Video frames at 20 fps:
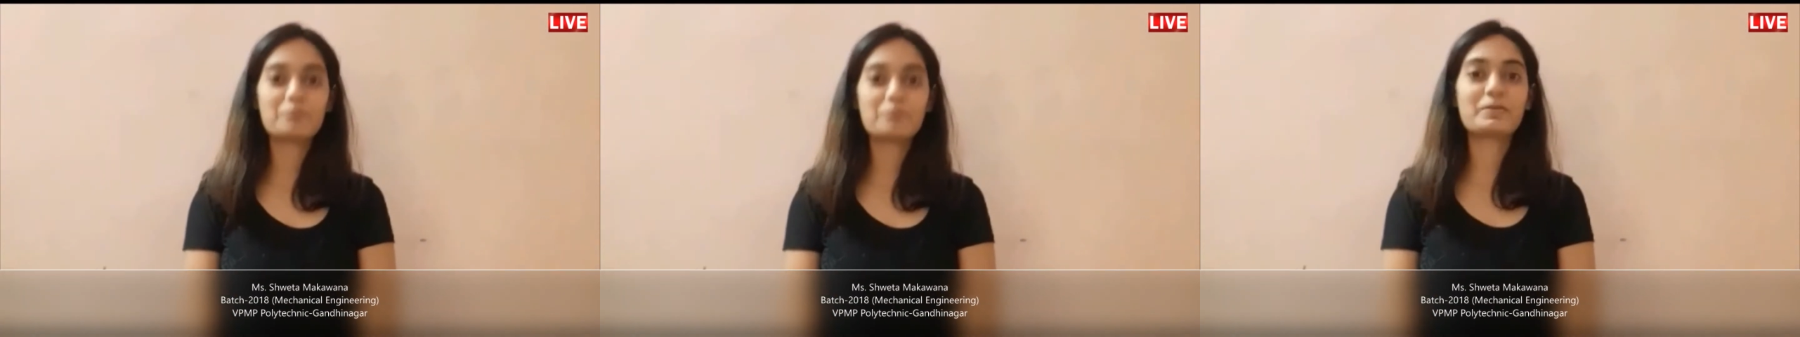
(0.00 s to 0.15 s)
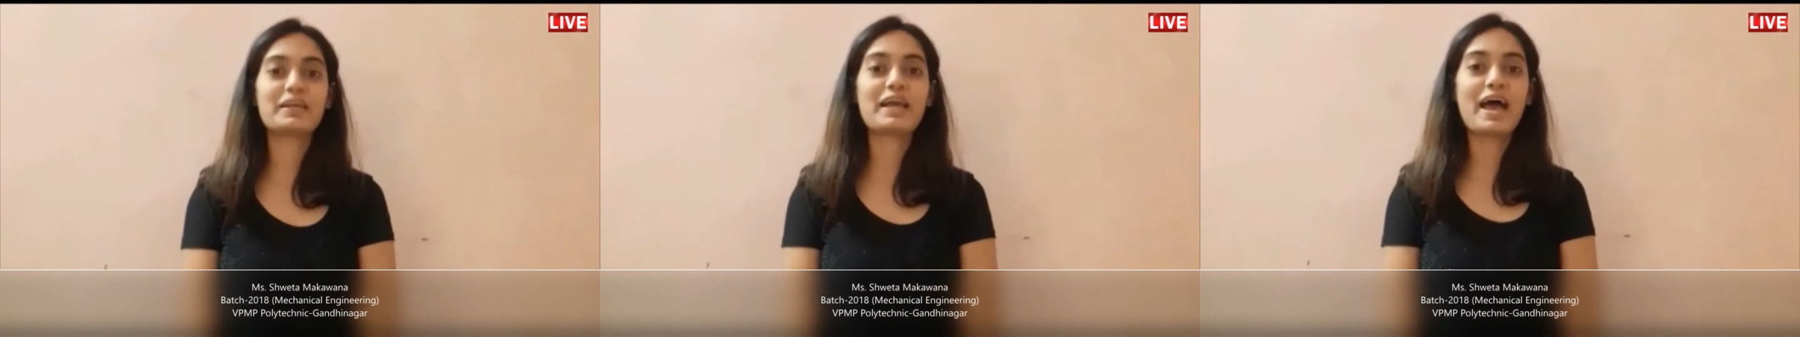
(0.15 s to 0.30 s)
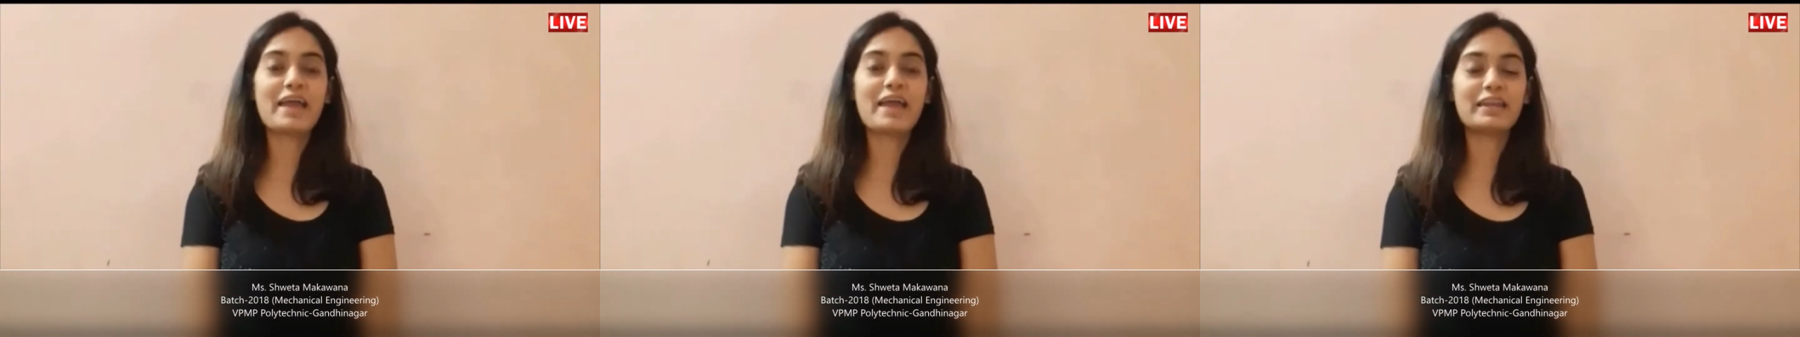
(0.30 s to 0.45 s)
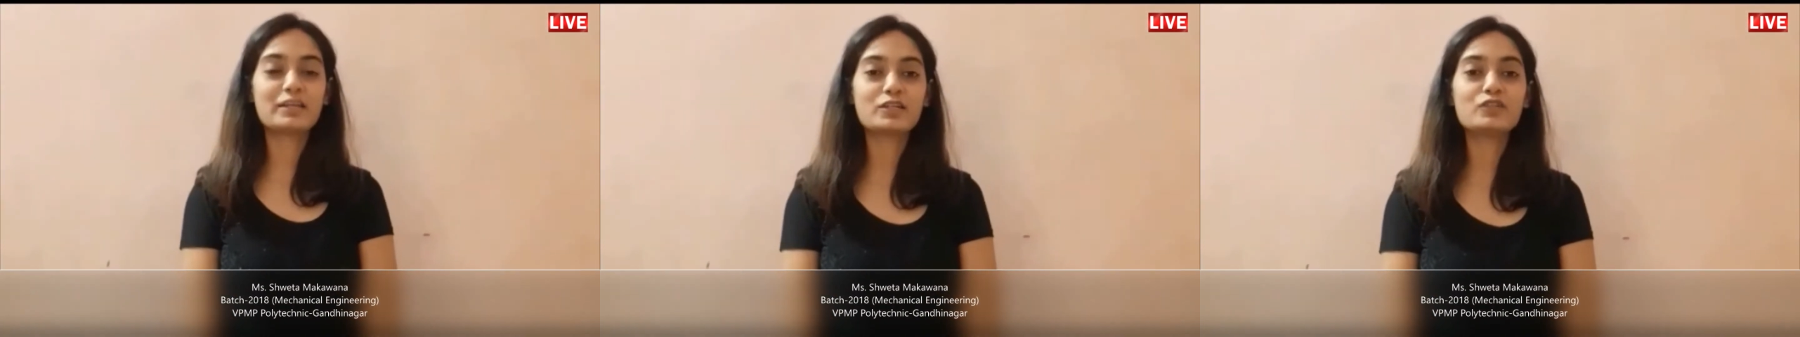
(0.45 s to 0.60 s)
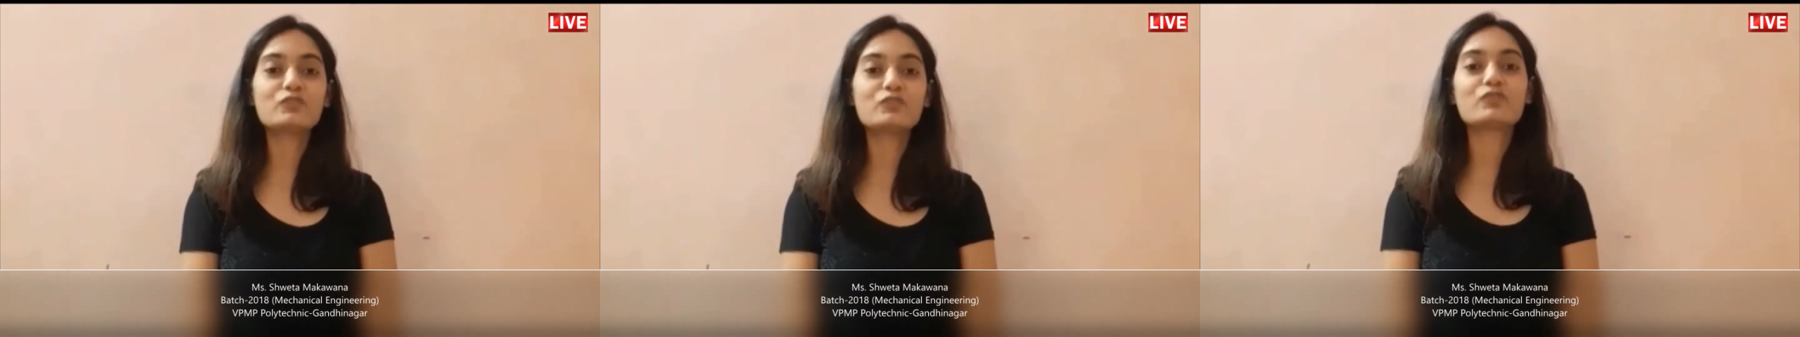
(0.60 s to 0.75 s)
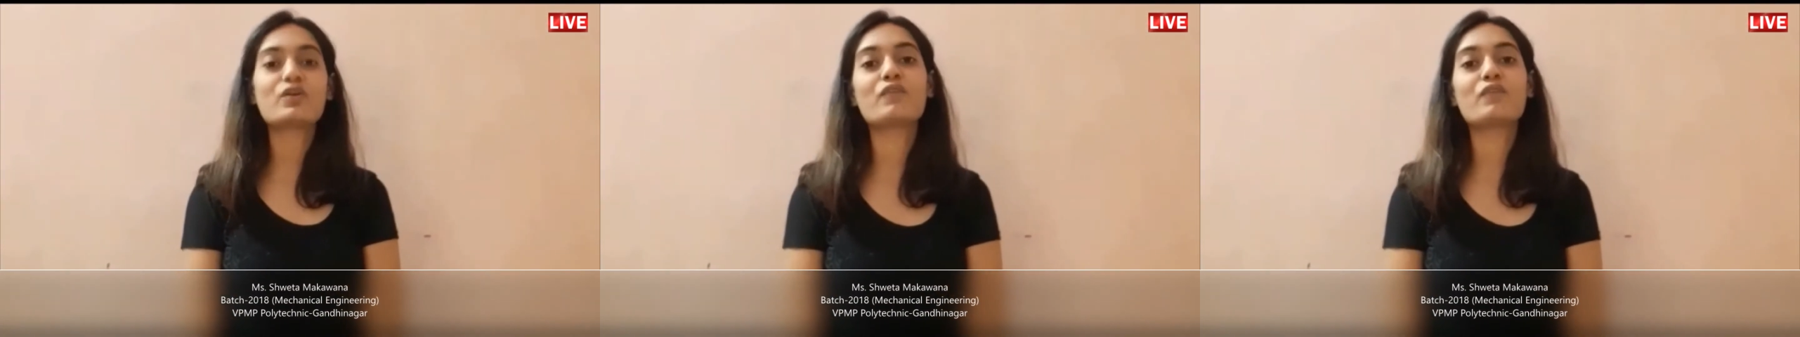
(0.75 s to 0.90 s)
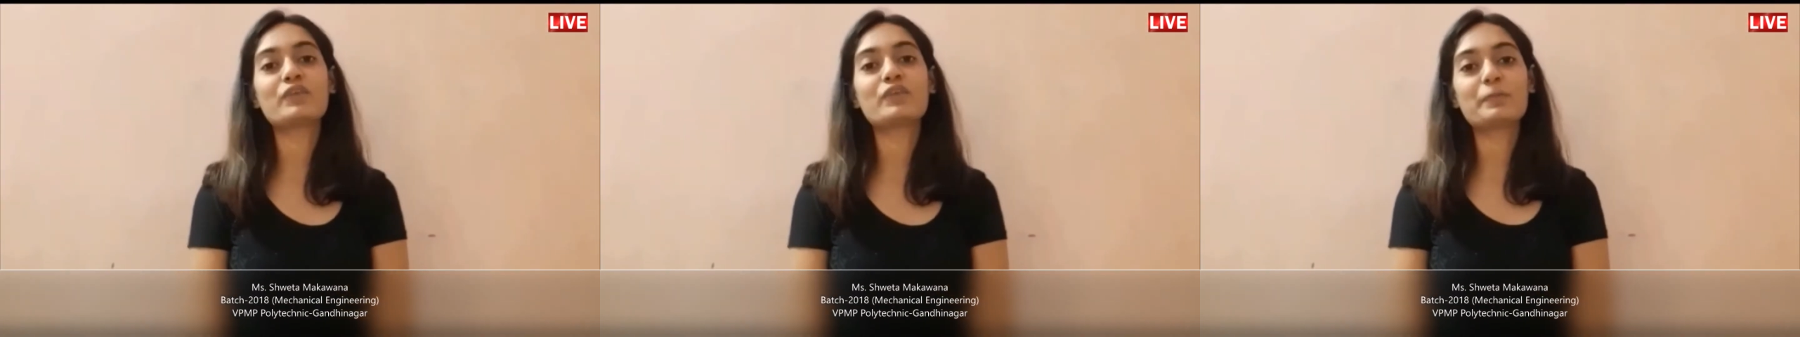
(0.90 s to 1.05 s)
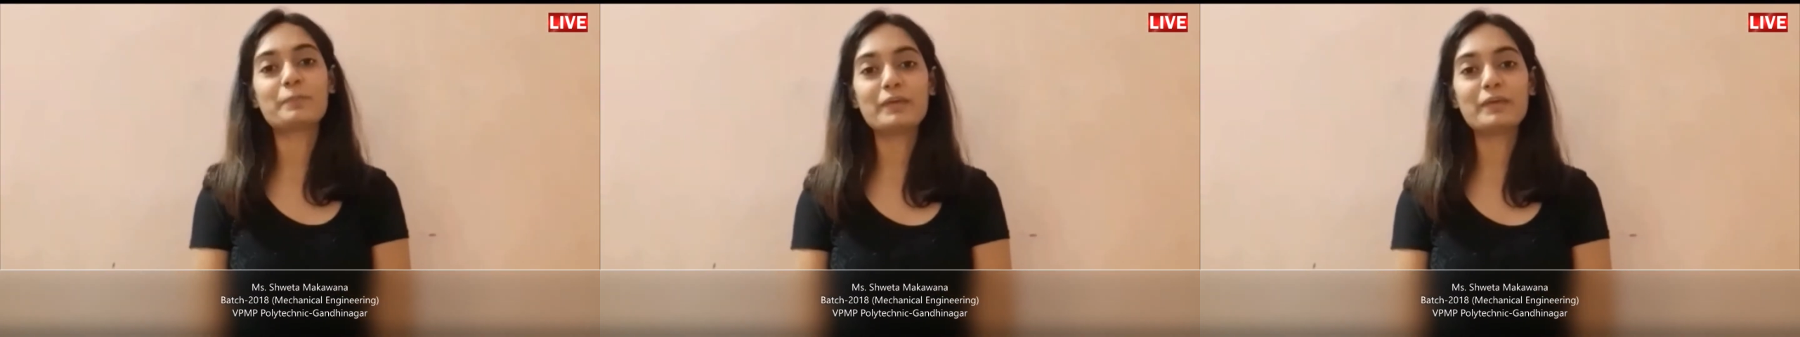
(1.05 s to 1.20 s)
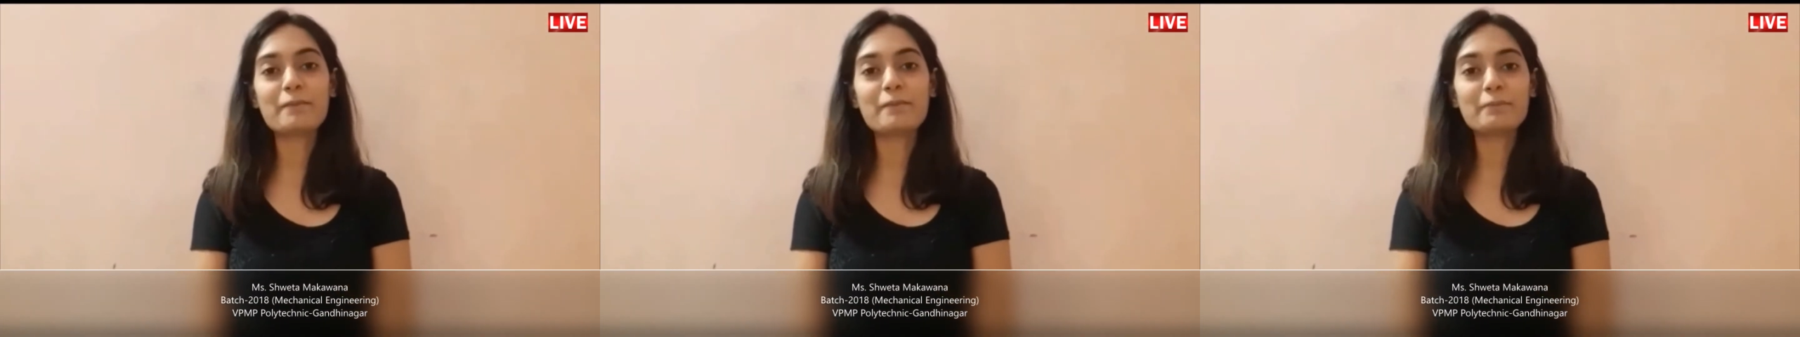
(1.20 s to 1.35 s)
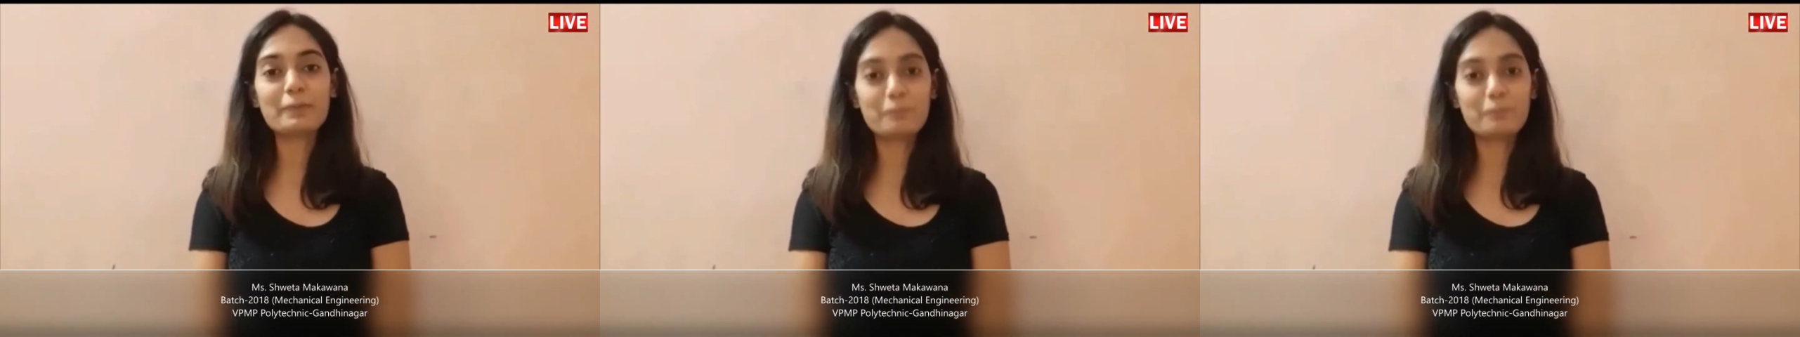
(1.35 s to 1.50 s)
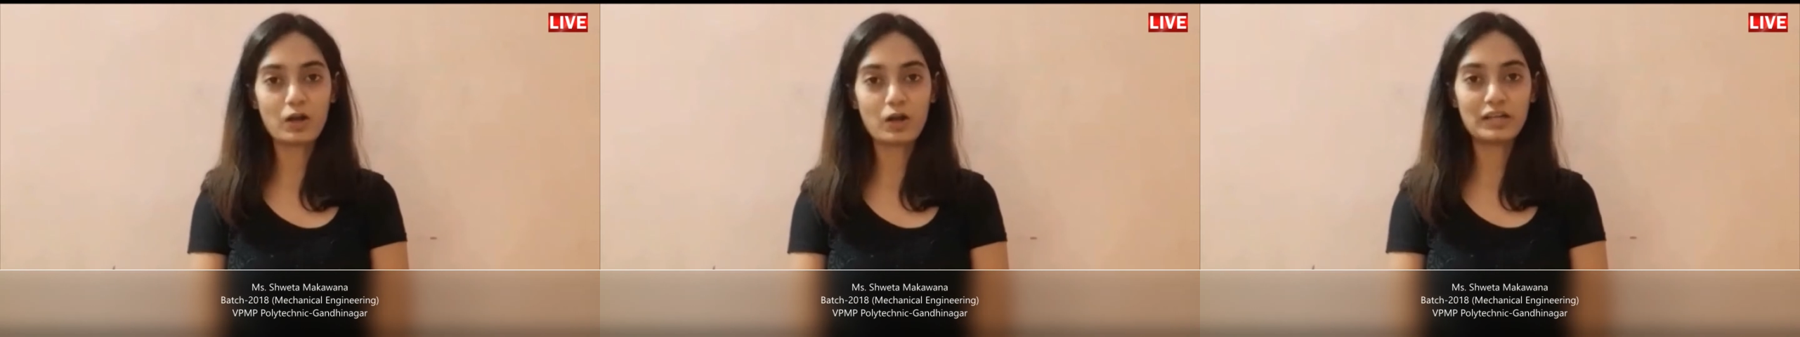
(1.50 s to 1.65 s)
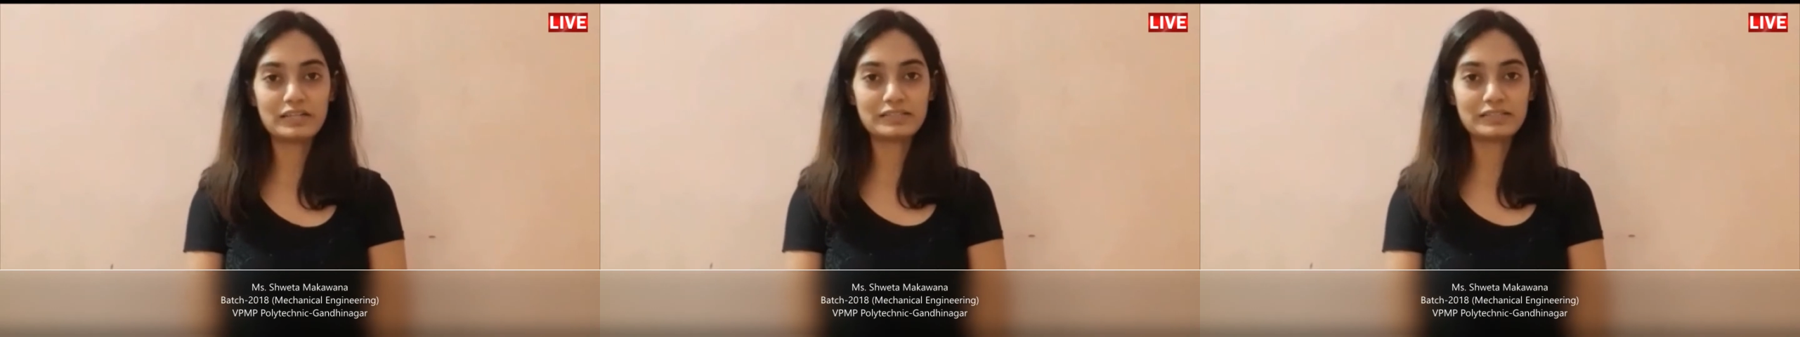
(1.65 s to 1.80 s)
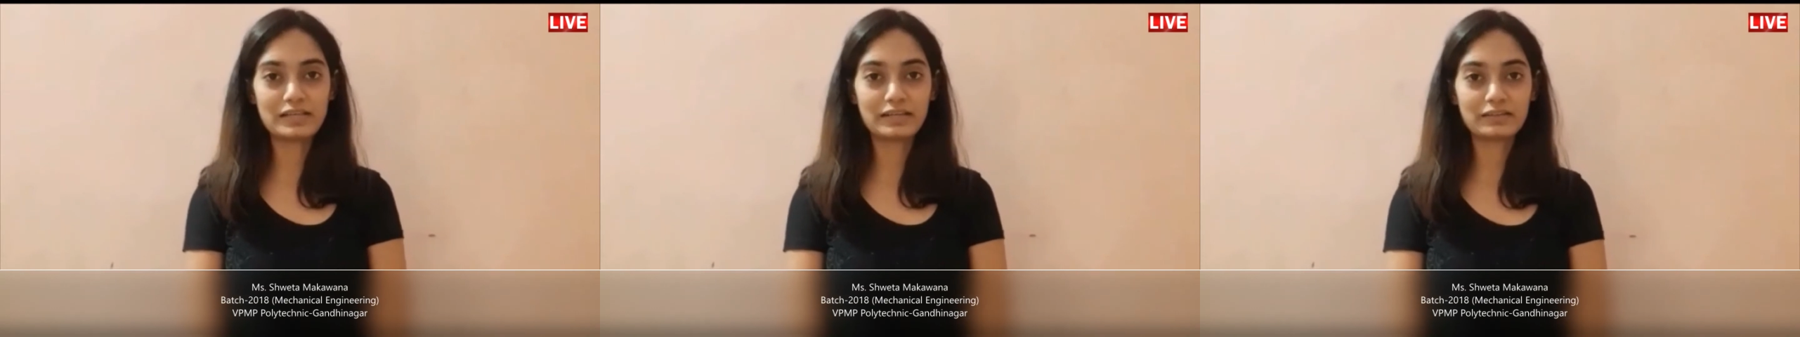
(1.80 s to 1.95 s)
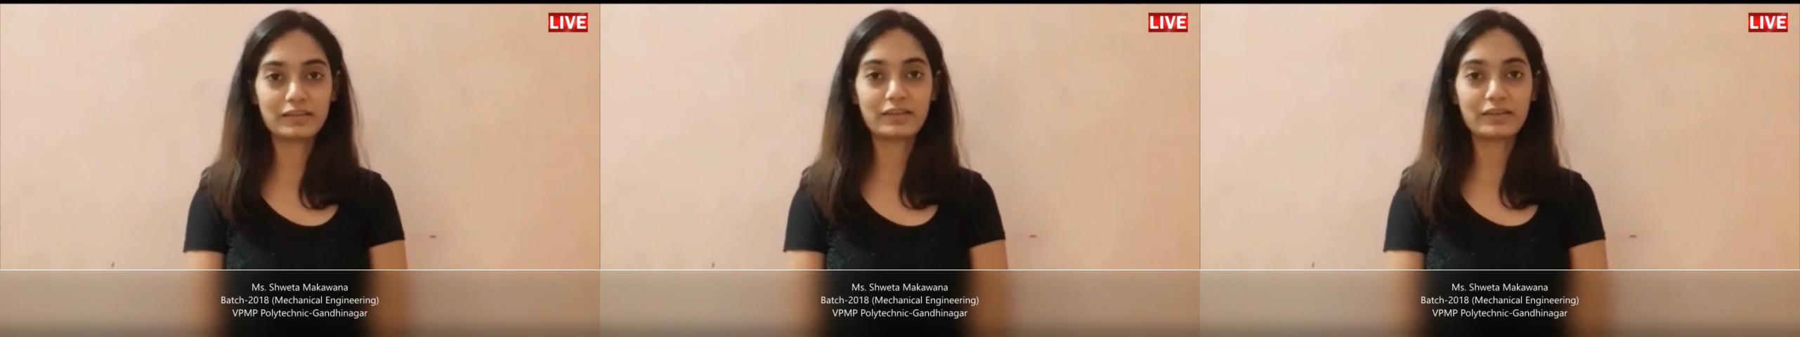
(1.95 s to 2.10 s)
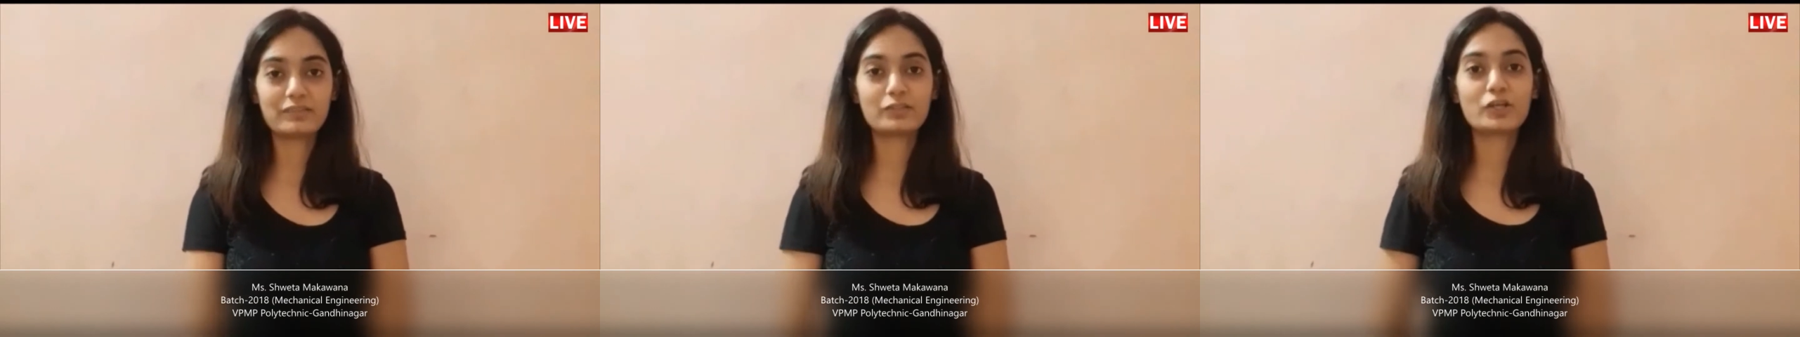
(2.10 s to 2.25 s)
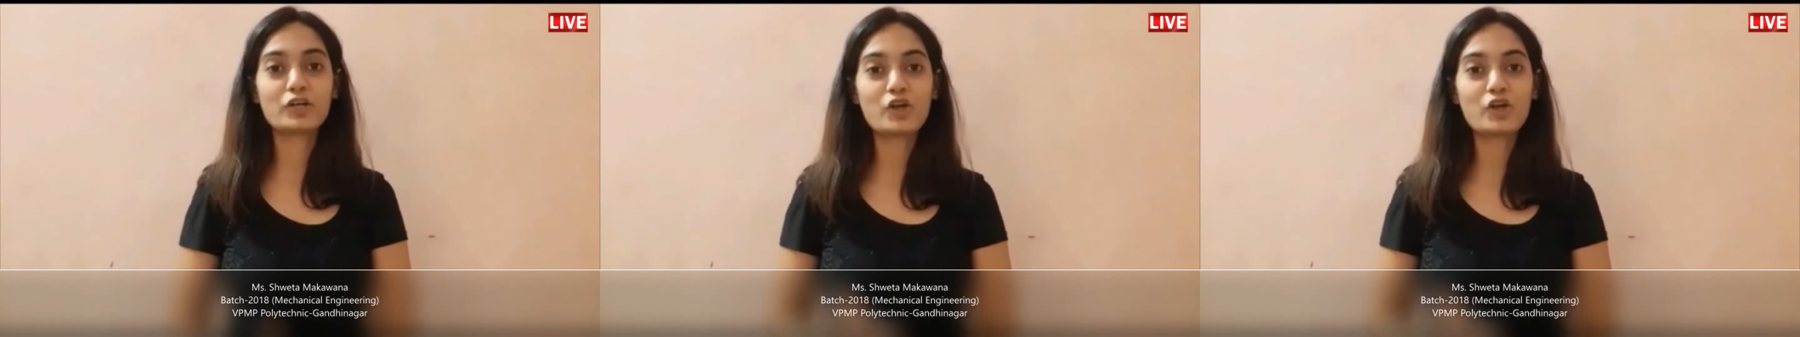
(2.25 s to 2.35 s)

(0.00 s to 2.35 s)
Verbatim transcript: in Mechanical from VPMP Polytechnic.